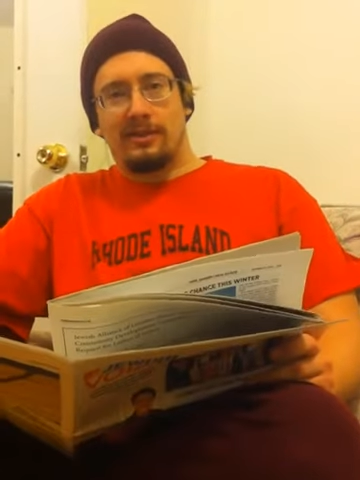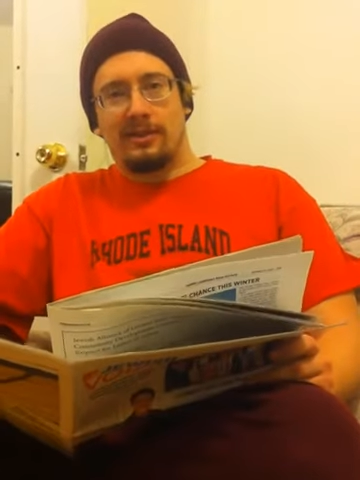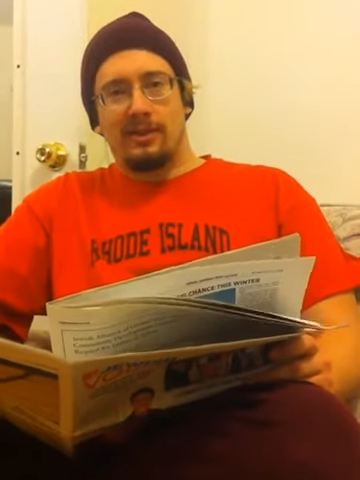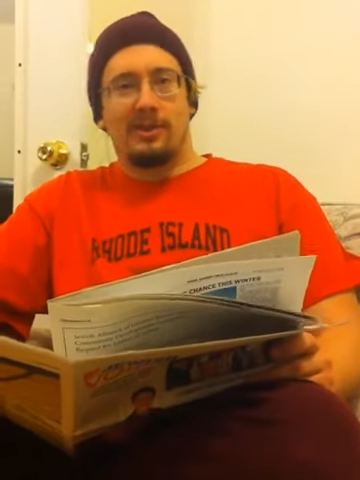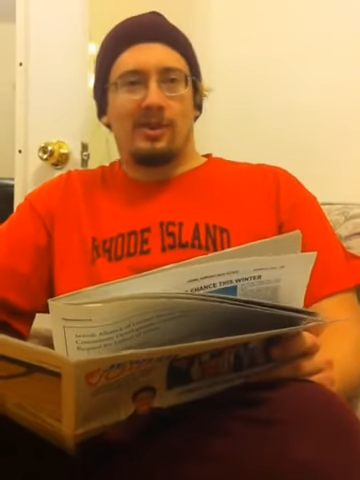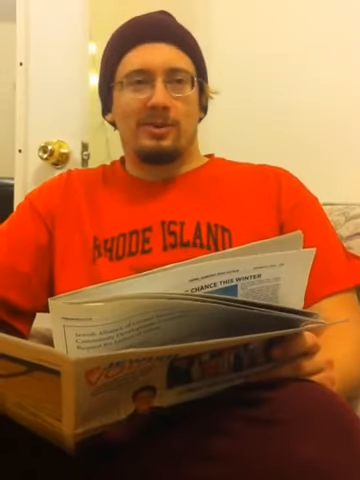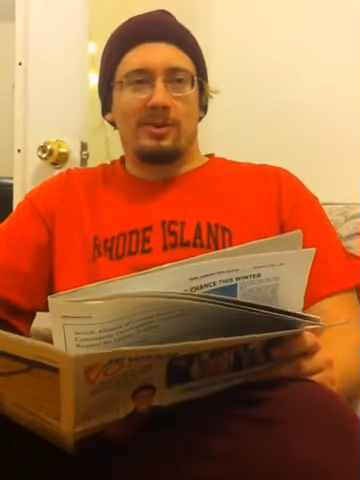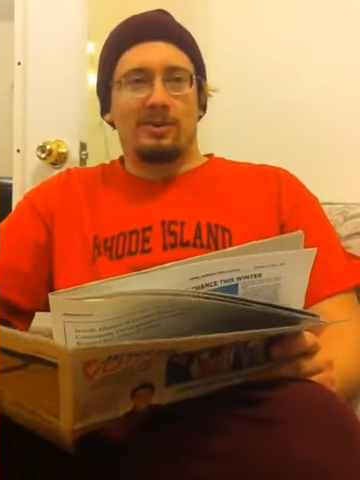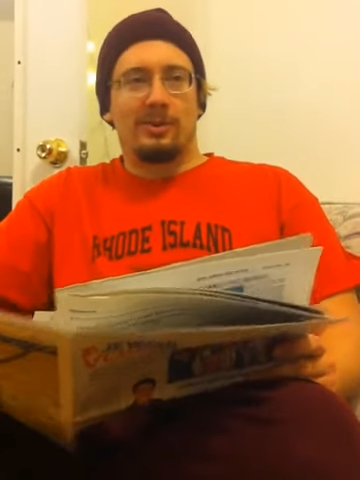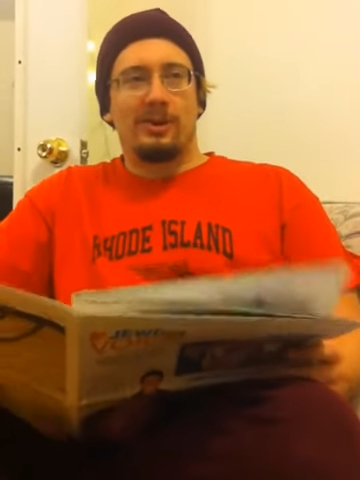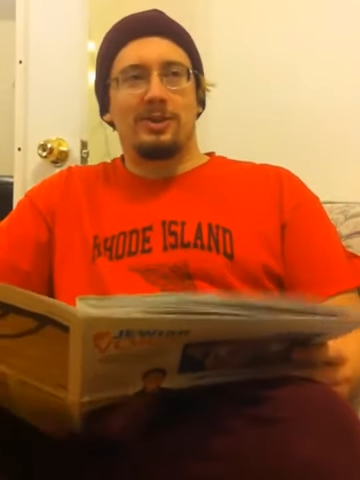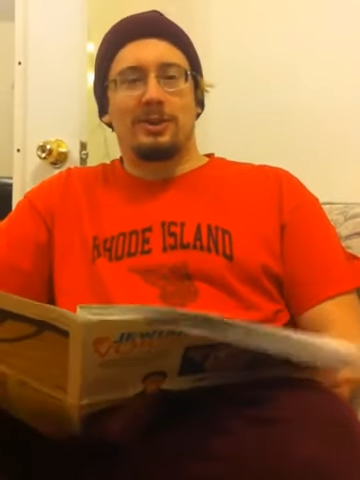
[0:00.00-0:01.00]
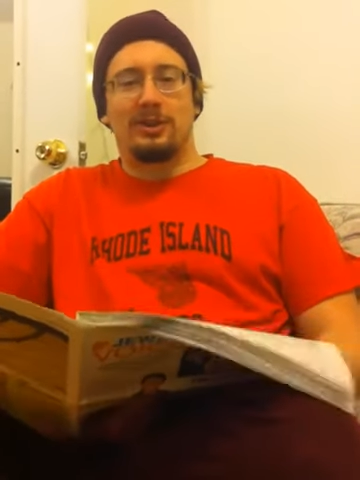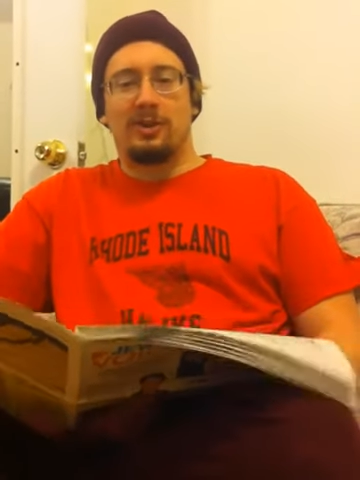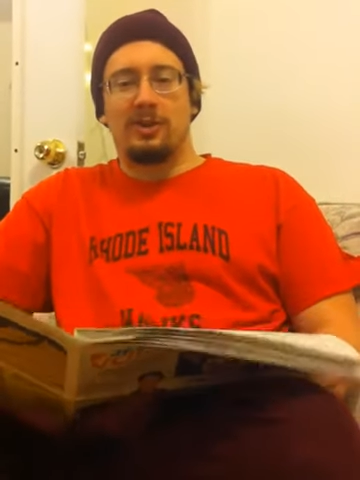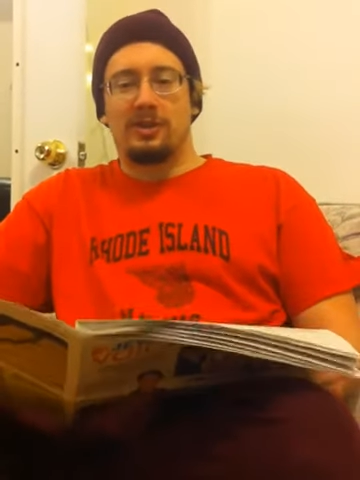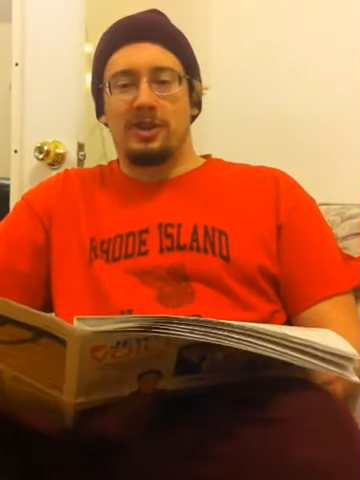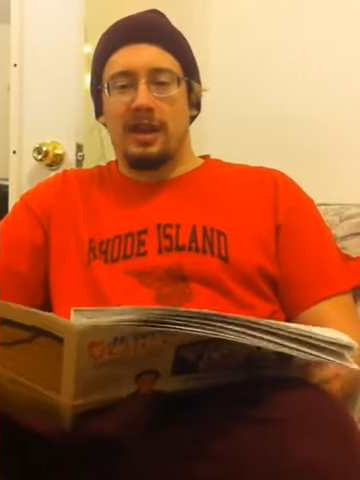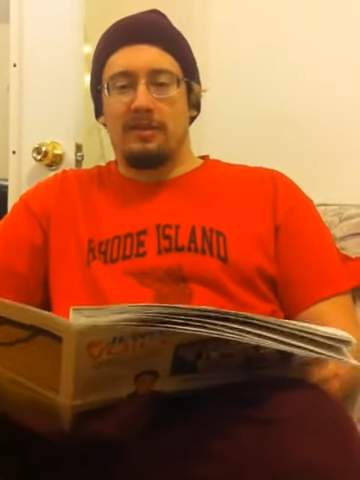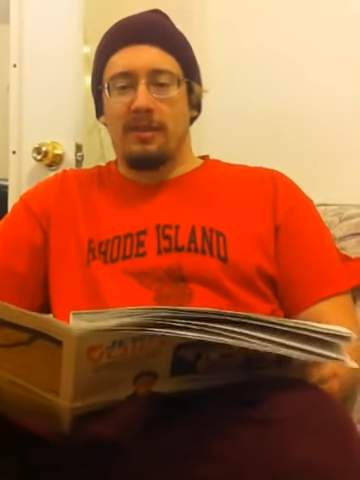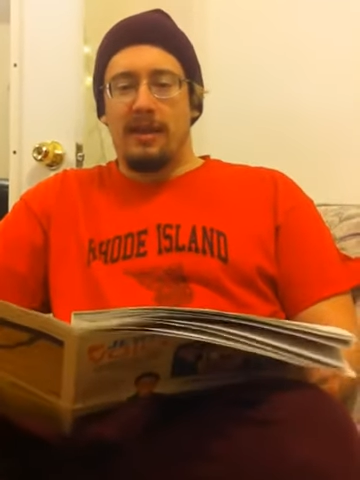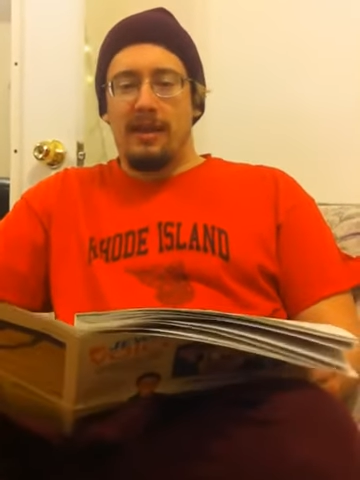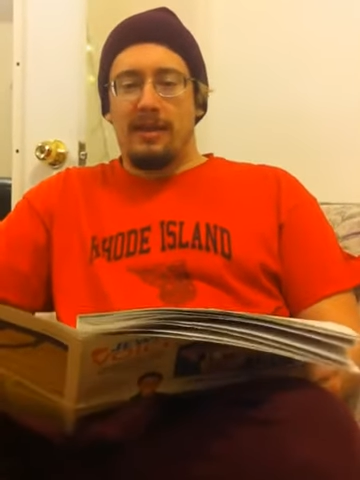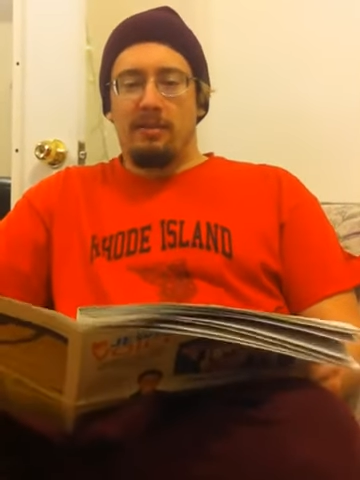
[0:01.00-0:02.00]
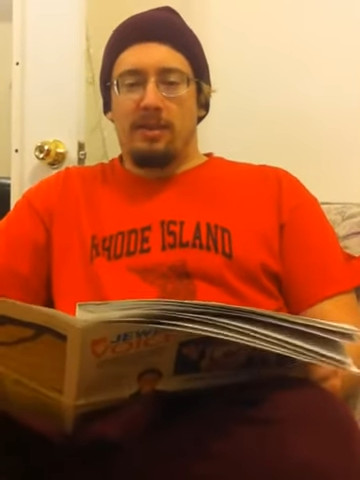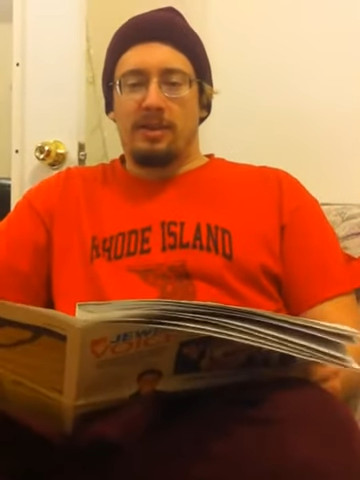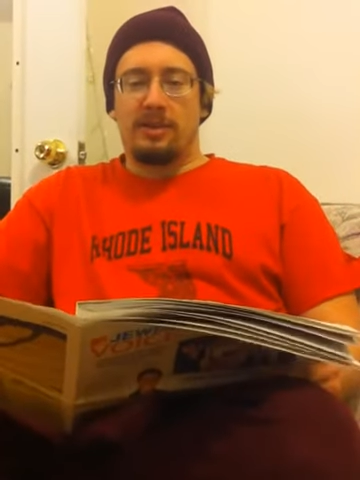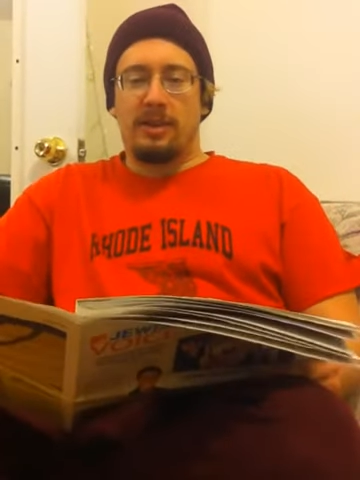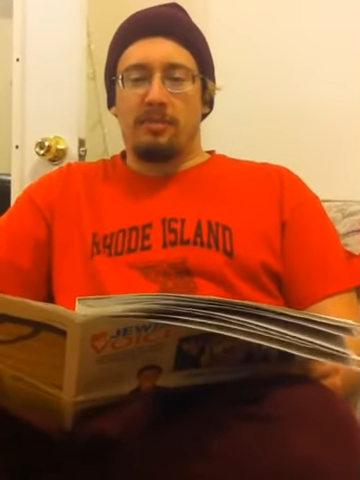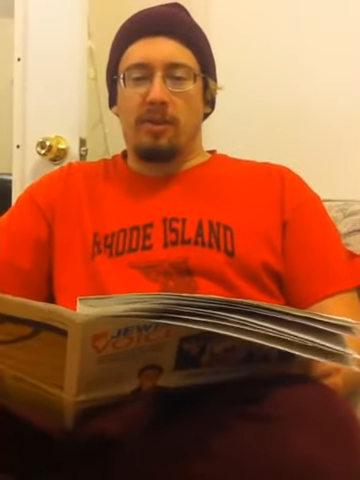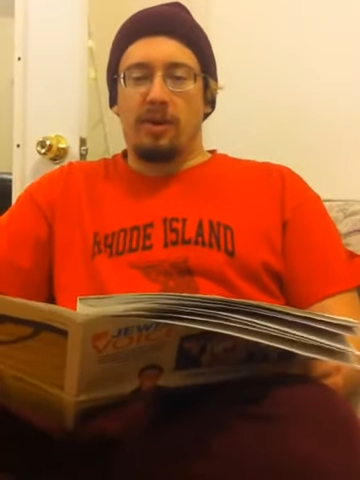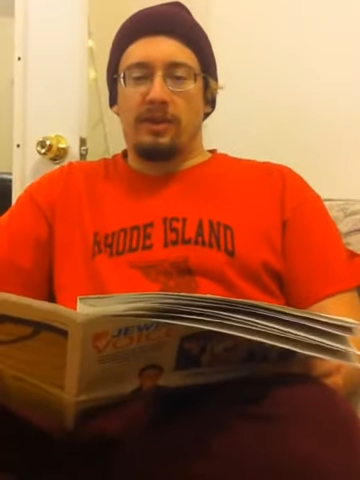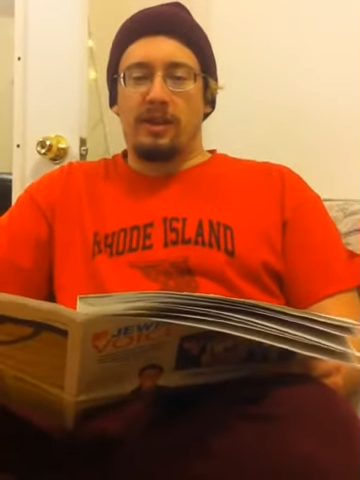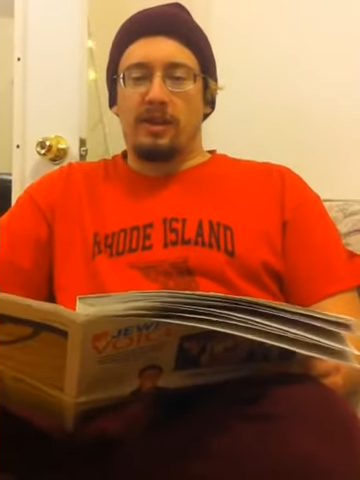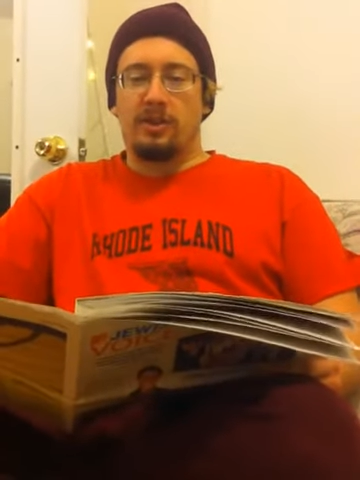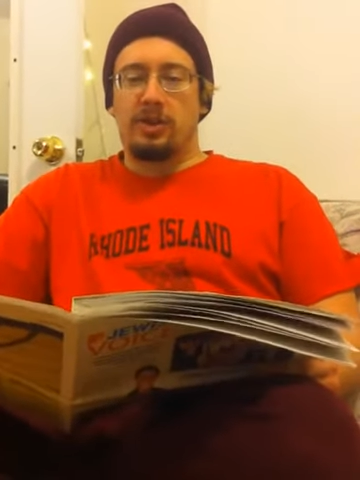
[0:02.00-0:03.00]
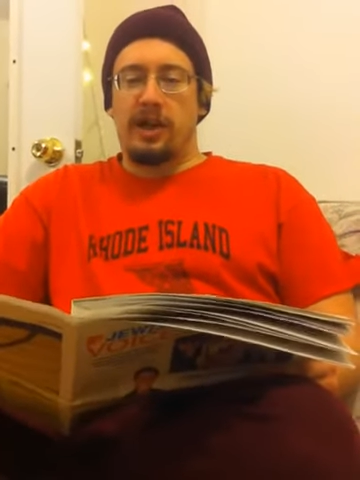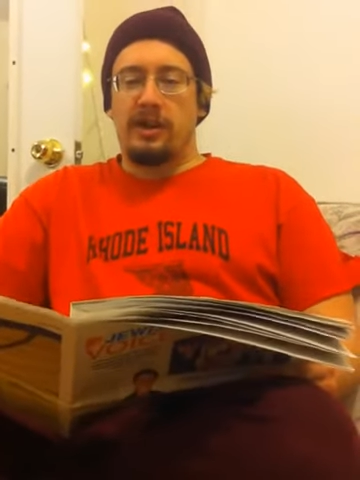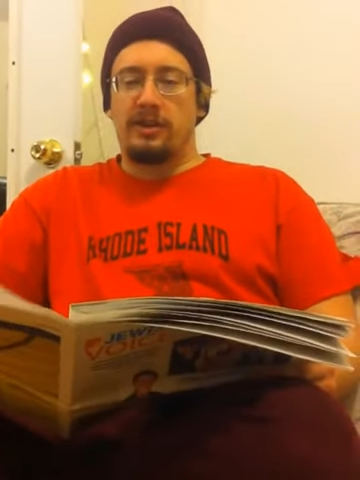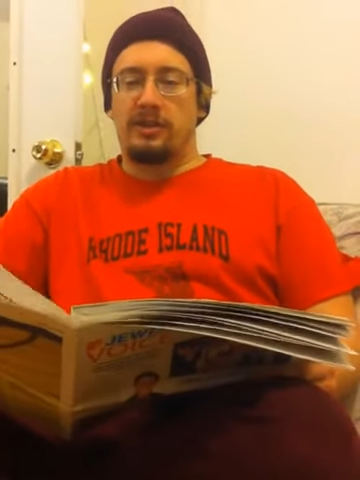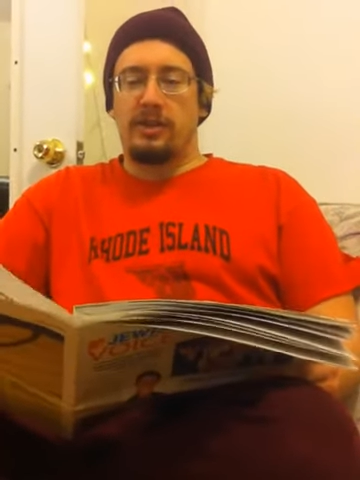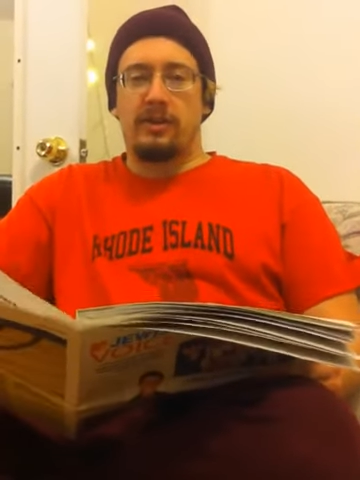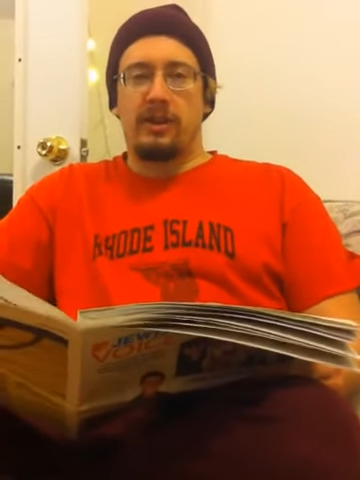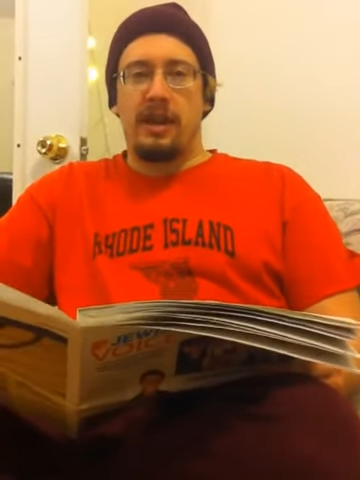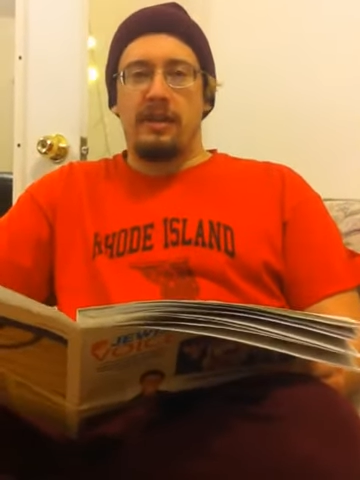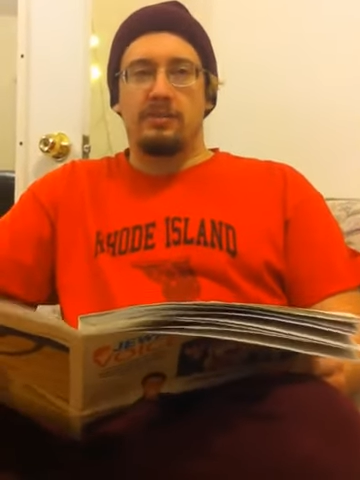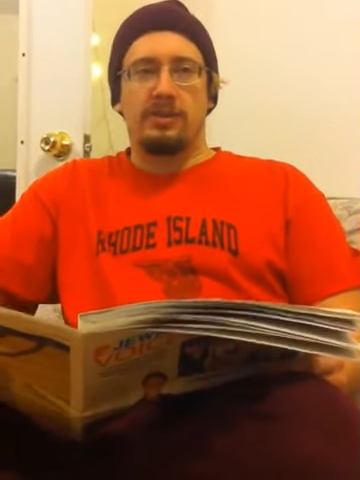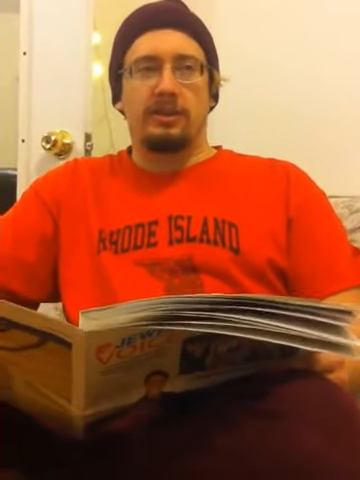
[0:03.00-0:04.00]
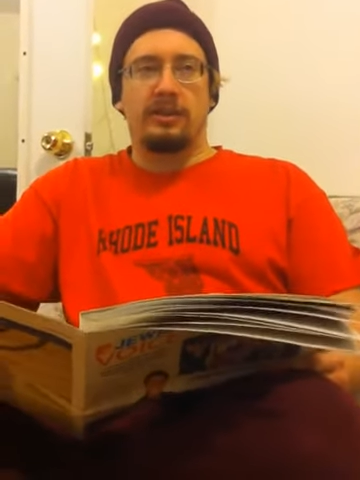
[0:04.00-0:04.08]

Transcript: That was a traditional Jewish name. But at some point they all changed their names